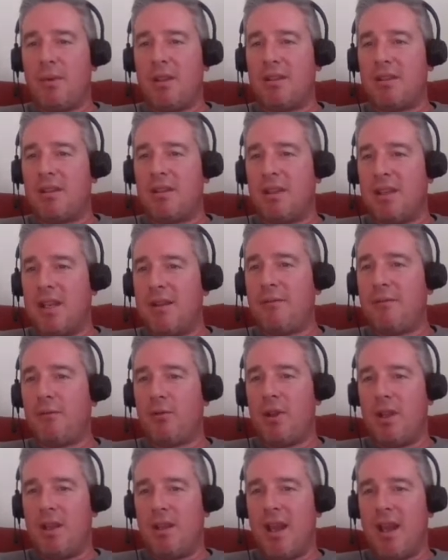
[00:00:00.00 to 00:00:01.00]

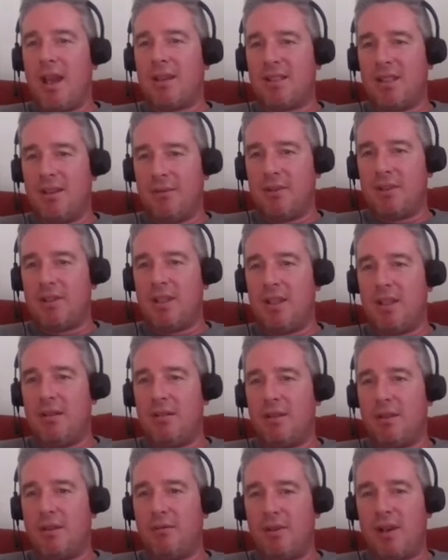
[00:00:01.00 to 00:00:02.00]
delivery activity
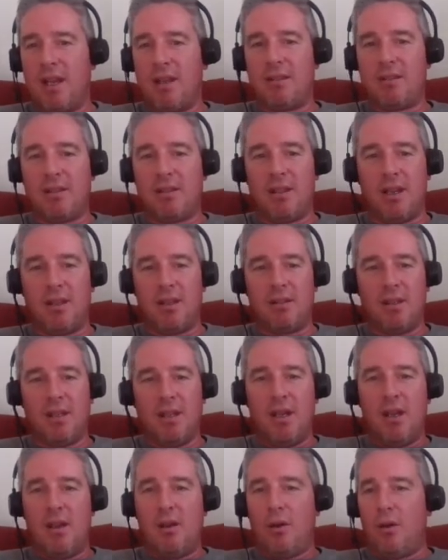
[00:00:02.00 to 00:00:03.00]
that relates to that.
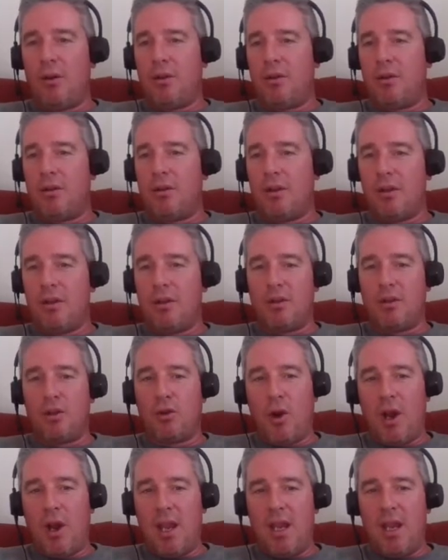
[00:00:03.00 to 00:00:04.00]
On the
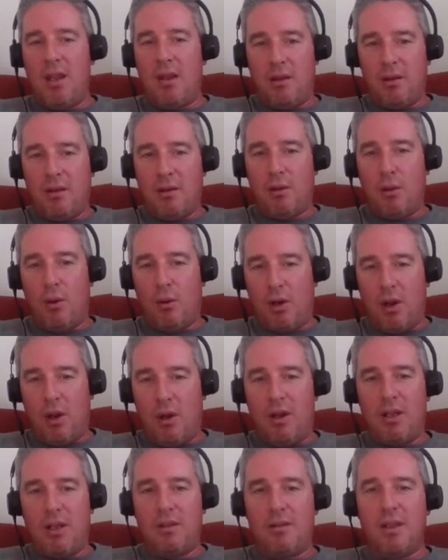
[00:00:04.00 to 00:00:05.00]
grey long
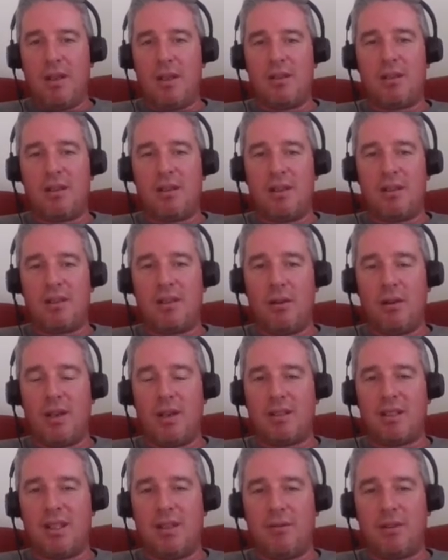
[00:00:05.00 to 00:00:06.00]
line is the design
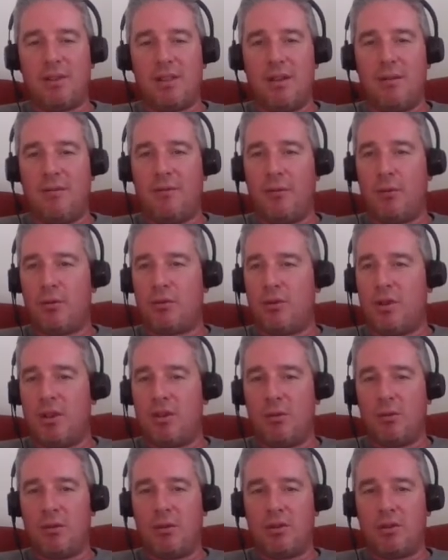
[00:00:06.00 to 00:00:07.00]
activity for
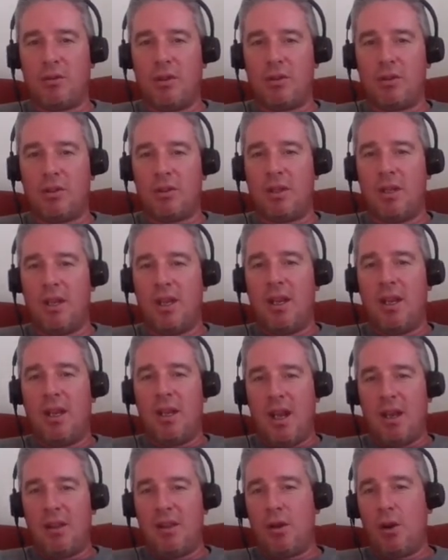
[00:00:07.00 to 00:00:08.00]
traditional construction,
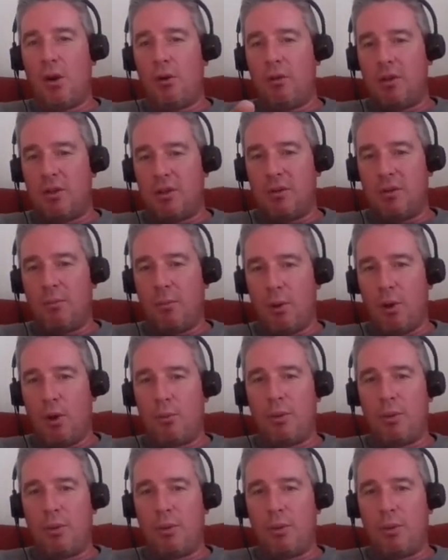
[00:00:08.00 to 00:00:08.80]
and the orange blob